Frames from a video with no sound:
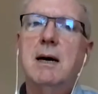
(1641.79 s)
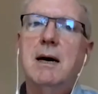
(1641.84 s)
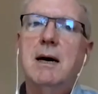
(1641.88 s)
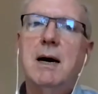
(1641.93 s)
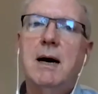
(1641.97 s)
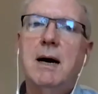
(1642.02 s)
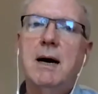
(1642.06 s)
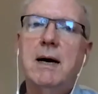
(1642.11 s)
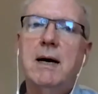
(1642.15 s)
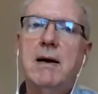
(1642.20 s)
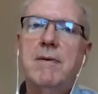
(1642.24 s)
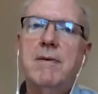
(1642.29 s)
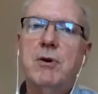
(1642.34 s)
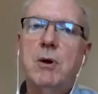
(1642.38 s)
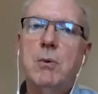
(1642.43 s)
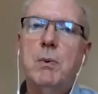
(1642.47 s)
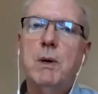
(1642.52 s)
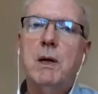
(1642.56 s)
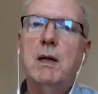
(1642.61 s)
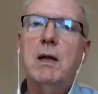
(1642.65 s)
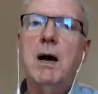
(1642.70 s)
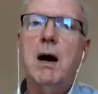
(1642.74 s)
if you
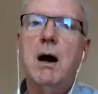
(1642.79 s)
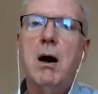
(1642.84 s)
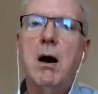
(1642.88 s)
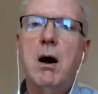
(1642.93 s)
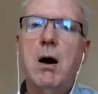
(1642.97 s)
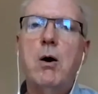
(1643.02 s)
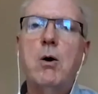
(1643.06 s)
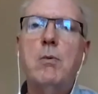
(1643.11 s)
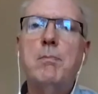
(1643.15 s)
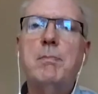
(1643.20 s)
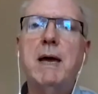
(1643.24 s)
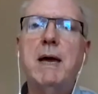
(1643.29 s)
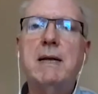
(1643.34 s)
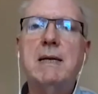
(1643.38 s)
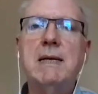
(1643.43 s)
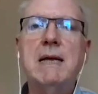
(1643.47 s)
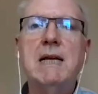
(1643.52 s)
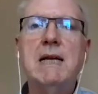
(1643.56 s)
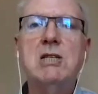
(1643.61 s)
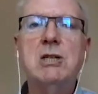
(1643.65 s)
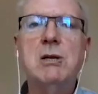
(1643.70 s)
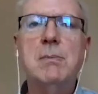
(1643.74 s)
will, a home that
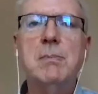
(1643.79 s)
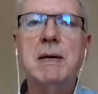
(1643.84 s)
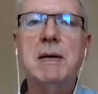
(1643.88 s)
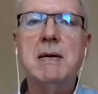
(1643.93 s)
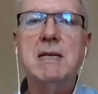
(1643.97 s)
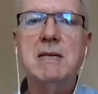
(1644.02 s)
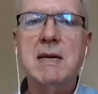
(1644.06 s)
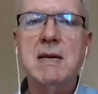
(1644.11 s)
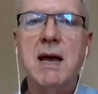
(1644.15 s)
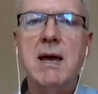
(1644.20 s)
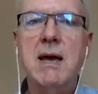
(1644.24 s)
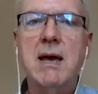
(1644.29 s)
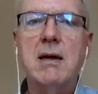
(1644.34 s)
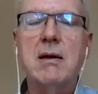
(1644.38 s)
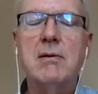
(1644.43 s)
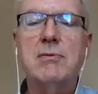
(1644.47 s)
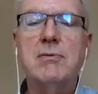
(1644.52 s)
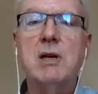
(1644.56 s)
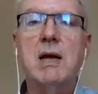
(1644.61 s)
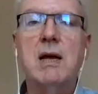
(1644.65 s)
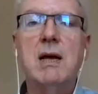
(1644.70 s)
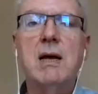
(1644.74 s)
needs to be
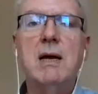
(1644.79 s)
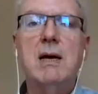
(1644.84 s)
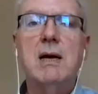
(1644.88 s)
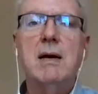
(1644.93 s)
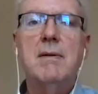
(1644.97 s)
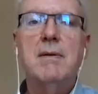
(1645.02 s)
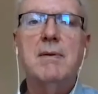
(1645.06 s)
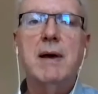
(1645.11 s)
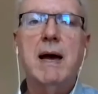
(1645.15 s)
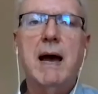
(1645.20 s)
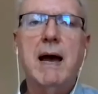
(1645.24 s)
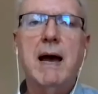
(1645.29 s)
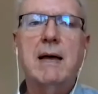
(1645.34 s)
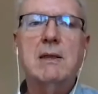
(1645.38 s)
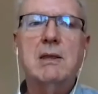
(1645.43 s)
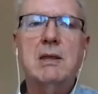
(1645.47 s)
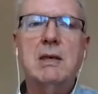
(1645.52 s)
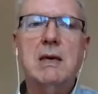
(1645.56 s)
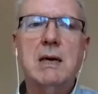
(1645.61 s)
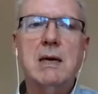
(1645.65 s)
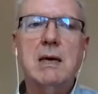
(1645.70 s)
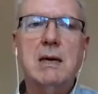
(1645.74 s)
saved, that
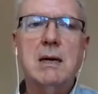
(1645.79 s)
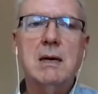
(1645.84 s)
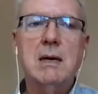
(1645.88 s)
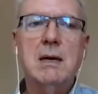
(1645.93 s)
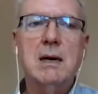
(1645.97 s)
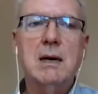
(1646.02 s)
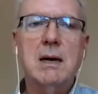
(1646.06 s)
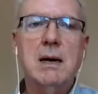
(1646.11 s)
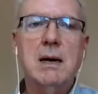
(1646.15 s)
the